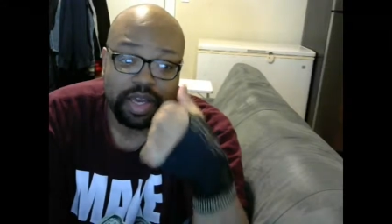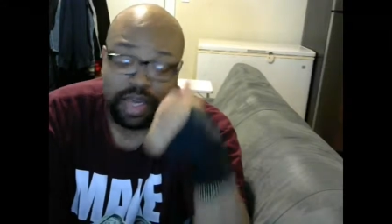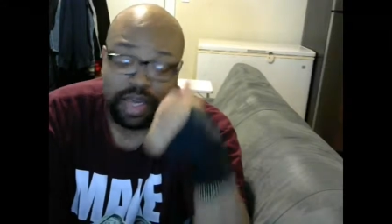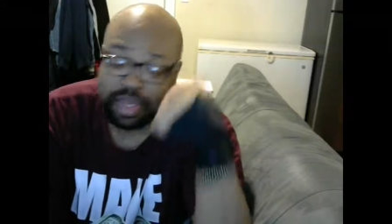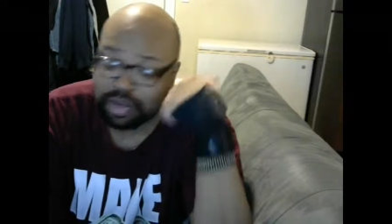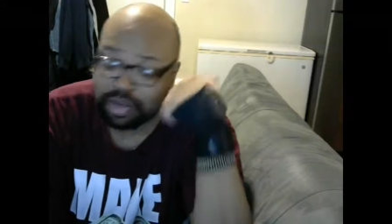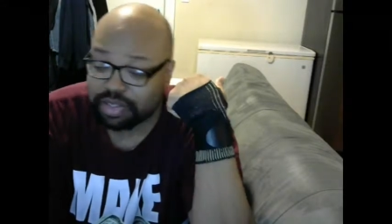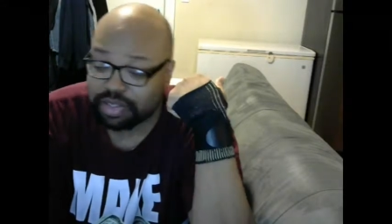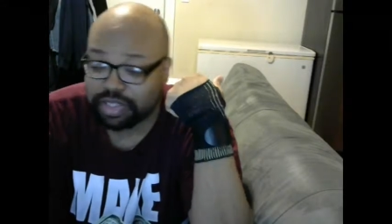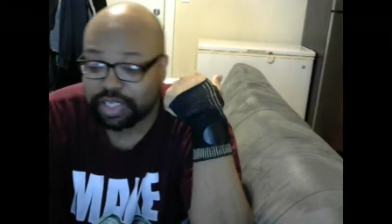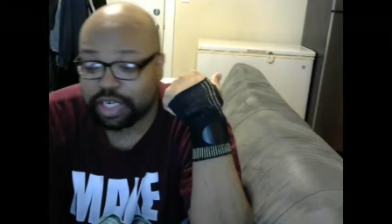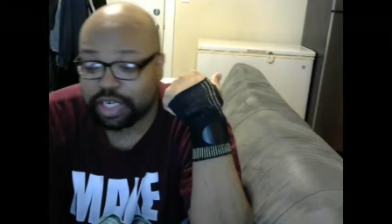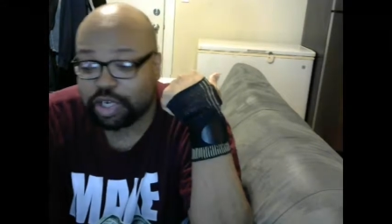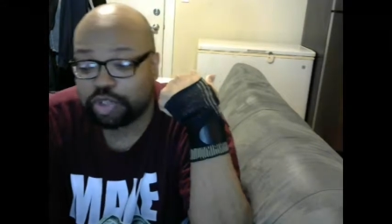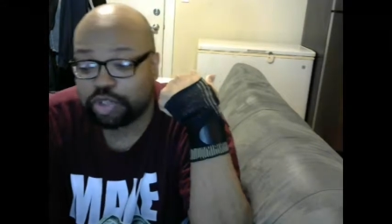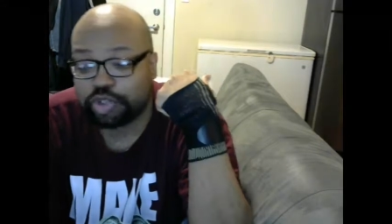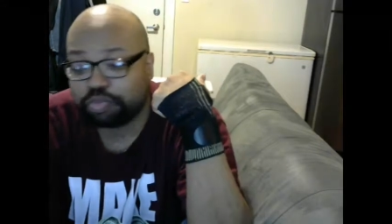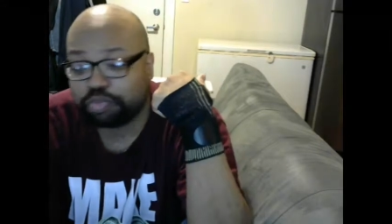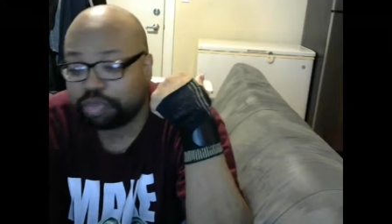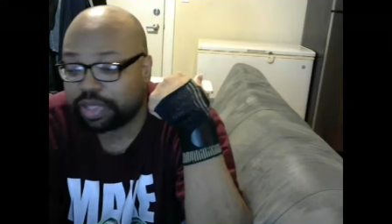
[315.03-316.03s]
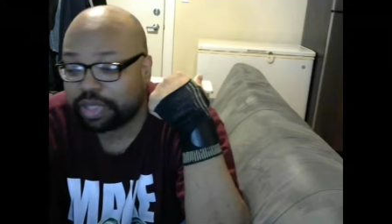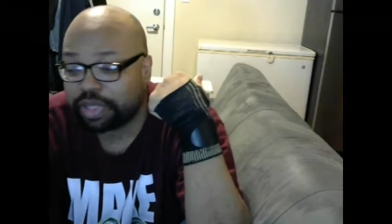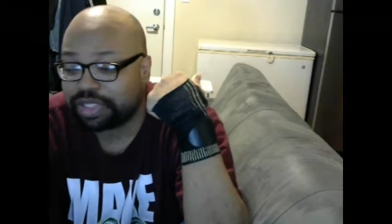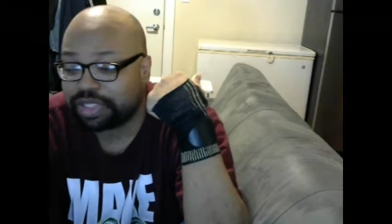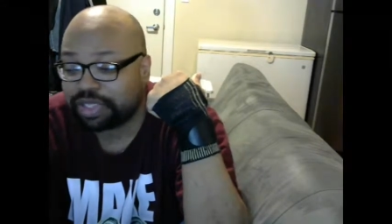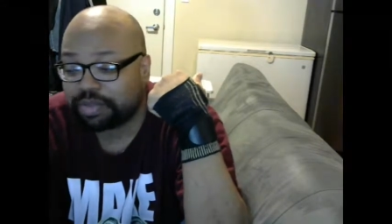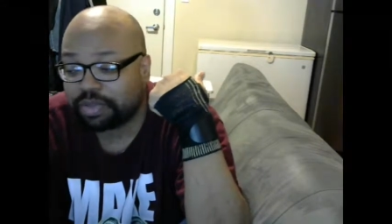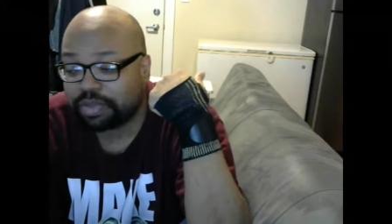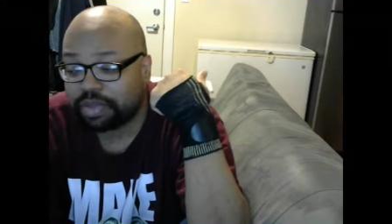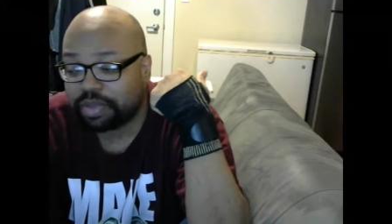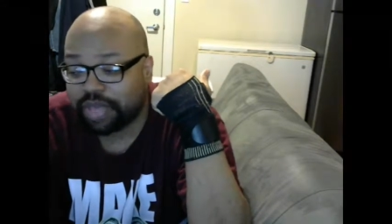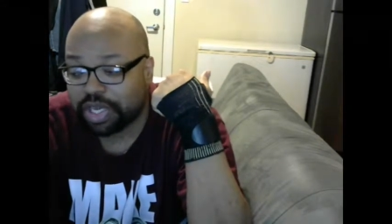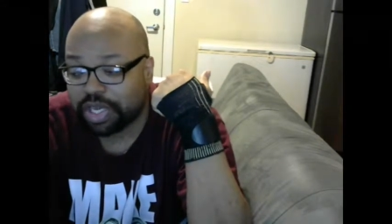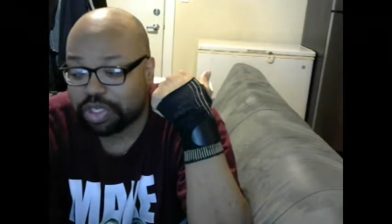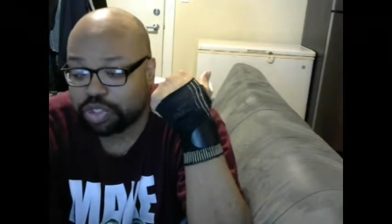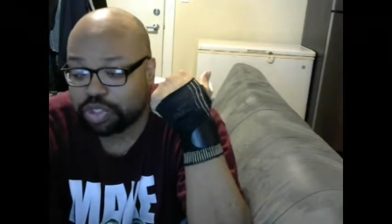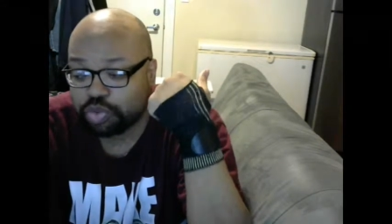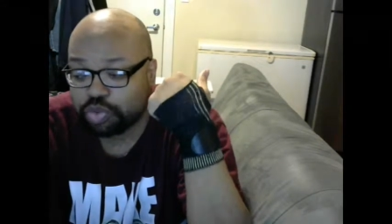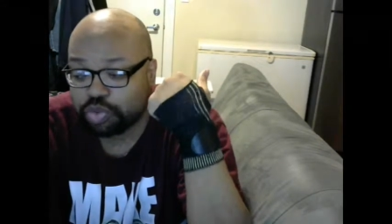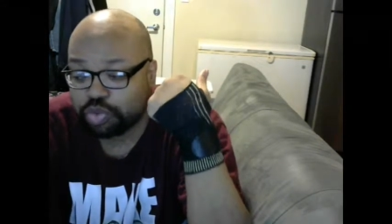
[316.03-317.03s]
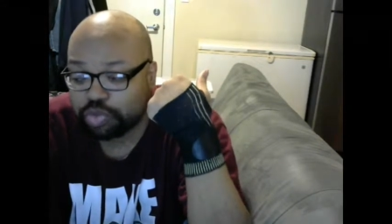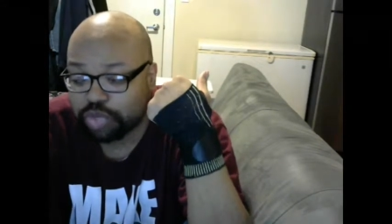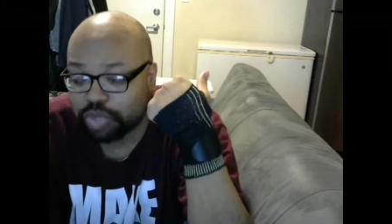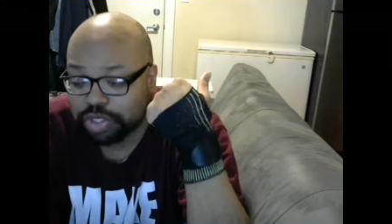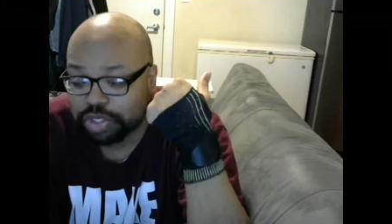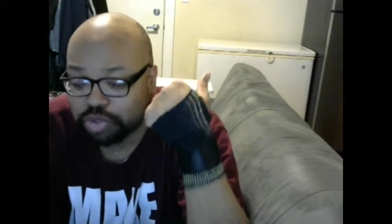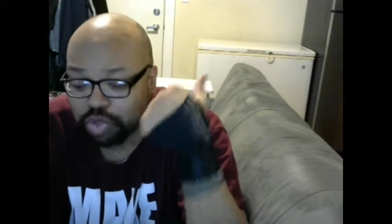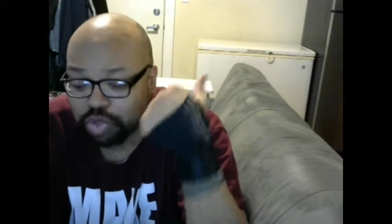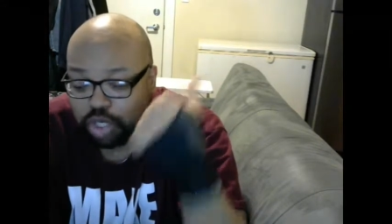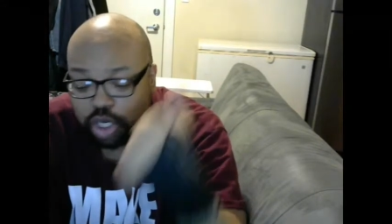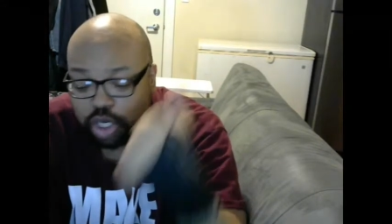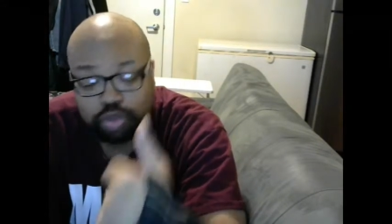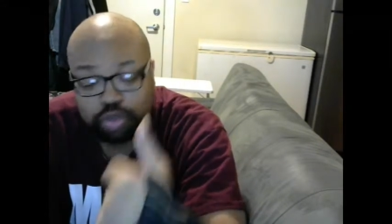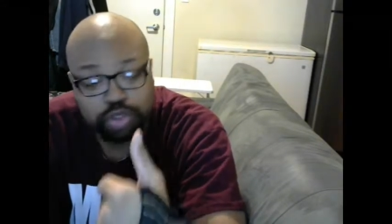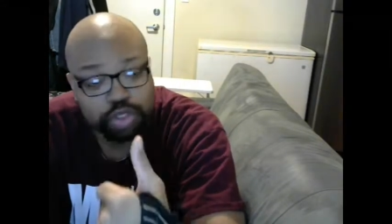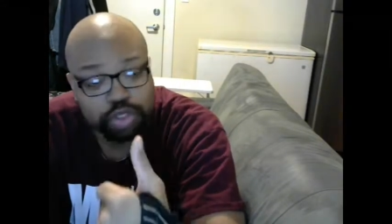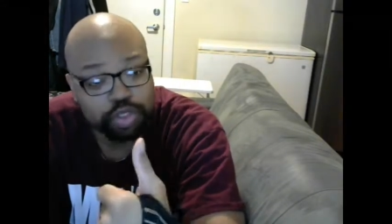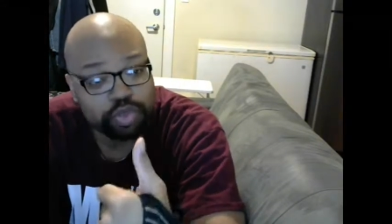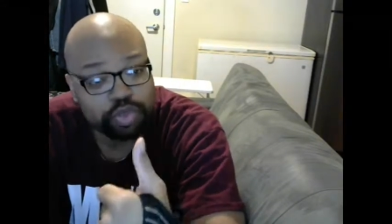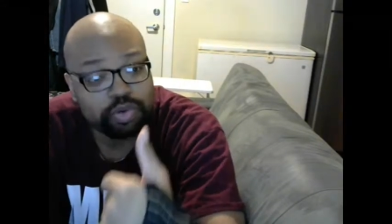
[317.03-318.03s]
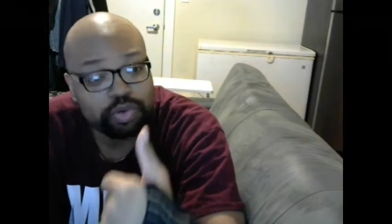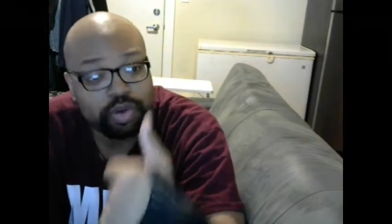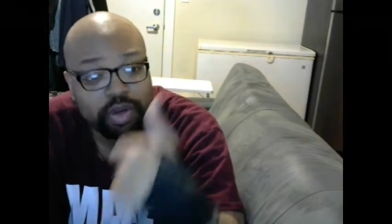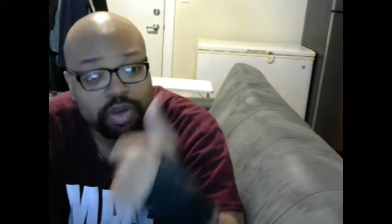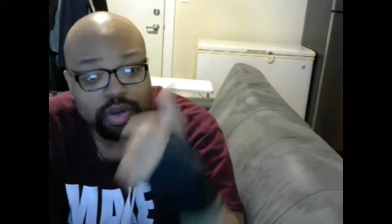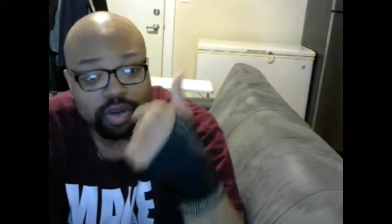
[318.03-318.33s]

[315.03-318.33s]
Hell in a Cell should be something that you that you go to